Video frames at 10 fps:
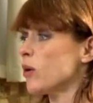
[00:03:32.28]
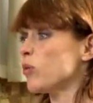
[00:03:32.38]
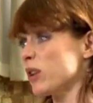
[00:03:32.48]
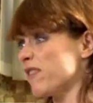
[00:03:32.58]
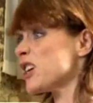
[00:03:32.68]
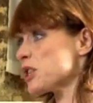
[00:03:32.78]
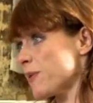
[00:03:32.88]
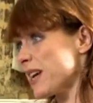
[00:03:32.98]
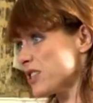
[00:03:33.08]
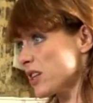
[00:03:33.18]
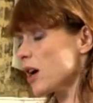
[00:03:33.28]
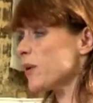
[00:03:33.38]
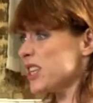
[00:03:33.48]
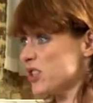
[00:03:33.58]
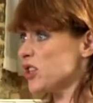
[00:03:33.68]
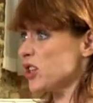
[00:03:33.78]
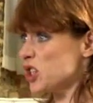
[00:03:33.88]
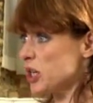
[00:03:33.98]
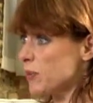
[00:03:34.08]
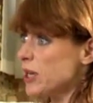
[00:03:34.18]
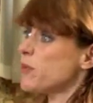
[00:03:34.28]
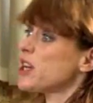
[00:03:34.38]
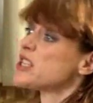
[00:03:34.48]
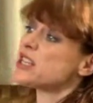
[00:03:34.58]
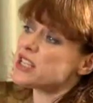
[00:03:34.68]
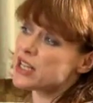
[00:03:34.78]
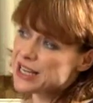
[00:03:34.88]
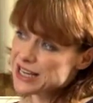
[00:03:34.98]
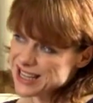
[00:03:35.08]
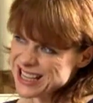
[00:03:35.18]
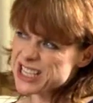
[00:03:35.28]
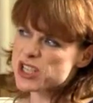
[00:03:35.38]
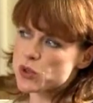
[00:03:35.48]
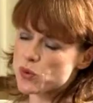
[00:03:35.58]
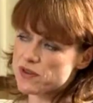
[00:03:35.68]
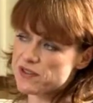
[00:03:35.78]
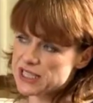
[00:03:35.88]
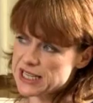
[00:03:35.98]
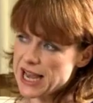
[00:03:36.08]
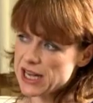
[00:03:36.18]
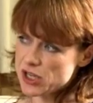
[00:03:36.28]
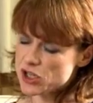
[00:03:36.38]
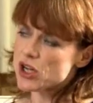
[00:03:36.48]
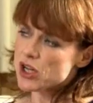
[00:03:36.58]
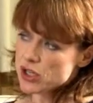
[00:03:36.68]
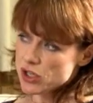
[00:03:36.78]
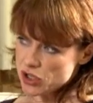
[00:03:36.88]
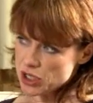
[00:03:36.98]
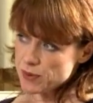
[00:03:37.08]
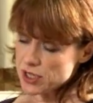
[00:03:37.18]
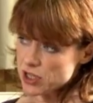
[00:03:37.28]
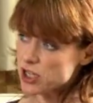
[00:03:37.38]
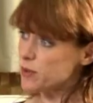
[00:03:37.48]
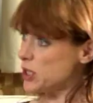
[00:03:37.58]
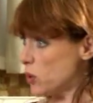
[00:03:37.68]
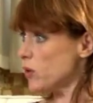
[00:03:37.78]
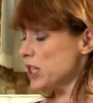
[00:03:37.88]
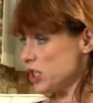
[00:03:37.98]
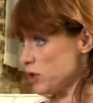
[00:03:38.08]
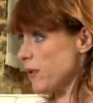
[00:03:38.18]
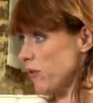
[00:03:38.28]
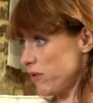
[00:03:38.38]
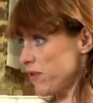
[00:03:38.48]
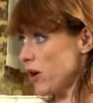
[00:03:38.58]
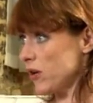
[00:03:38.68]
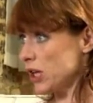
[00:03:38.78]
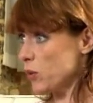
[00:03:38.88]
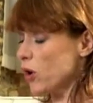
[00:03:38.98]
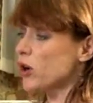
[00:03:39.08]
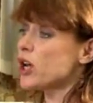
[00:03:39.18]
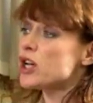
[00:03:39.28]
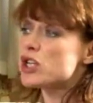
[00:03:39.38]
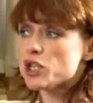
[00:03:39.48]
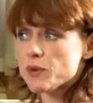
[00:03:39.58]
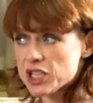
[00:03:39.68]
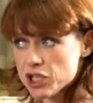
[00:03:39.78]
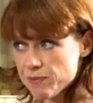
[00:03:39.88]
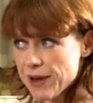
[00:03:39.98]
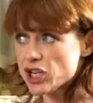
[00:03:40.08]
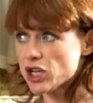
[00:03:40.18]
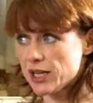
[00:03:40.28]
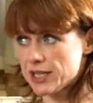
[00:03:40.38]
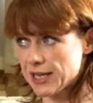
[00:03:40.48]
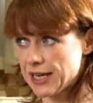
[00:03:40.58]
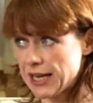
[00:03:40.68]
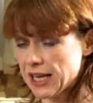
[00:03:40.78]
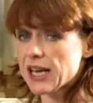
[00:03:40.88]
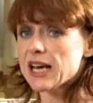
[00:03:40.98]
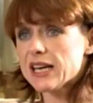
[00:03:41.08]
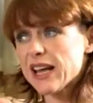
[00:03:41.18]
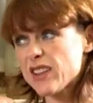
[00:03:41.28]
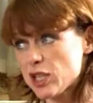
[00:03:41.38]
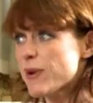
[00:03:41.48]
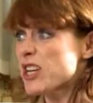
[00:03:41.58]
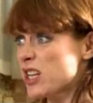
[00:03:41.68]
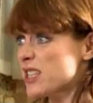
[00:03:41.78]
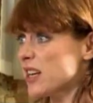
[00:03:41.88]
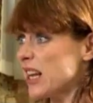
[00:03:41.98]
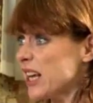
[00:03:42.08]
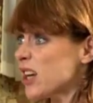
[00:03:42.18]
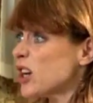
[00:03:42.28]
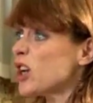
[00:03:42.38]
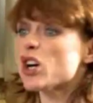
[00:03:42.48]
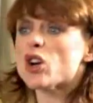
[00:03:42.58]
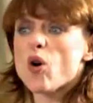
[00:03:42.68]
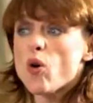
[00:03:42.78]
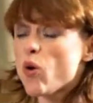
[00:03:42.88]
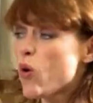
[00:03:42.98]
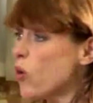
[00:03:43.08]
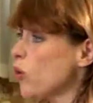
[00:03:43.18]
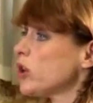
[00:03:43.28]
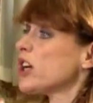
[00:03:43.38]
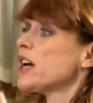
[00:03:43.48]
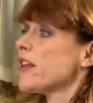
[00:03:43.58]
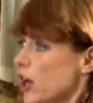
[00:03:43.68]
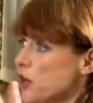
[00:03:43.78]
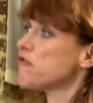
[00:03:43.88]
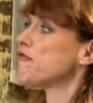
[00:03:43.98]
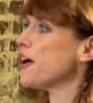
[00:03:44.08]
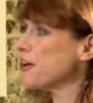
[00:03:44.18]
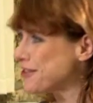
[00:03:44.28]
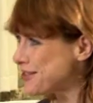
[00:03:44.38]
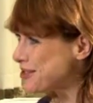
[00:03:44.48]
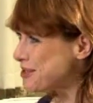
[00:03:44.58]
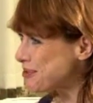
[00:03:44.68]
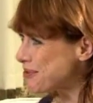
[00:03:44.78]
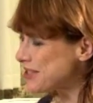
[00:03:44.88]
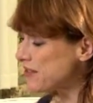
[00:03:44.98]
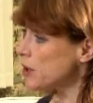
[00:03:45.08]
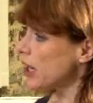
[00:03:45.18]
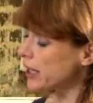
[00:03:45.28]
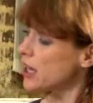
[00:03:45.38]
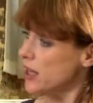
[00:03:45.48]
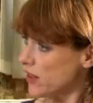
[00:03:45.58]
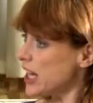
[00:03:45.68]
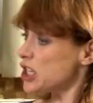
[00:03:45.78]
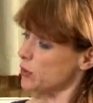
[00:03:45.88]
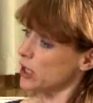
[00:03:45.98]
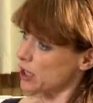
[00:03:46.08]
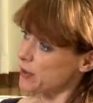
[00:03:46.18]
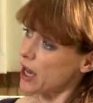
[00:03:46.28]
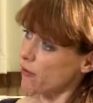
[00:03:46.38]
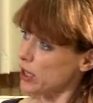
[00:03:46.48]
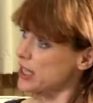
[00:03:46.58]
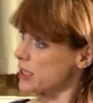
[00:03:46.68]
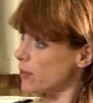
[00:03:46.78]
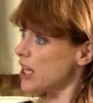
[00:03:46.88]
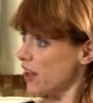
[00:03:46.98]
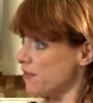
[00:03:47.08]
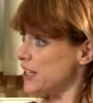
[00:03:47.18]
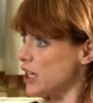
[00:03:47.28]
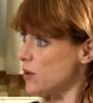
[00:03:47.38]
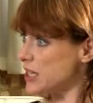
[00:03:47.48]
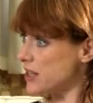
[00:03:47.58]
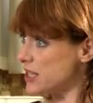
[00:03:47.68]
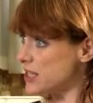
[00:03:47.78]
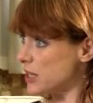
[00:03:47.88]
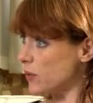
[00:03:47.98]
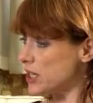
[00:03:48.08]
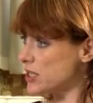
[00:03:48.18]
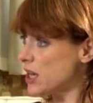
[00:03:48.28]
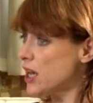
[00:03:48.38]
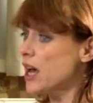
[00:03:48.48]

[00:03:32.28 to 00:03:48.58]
Well, the first place to go is to your GP, because it's at this sort of stage your GP is going to be talking to you about referring you on to a specialist clinic. Now, the specialist clinic can look at all the advanced tools, if you like, that actually we're going to be covering in some of the other videos in this series.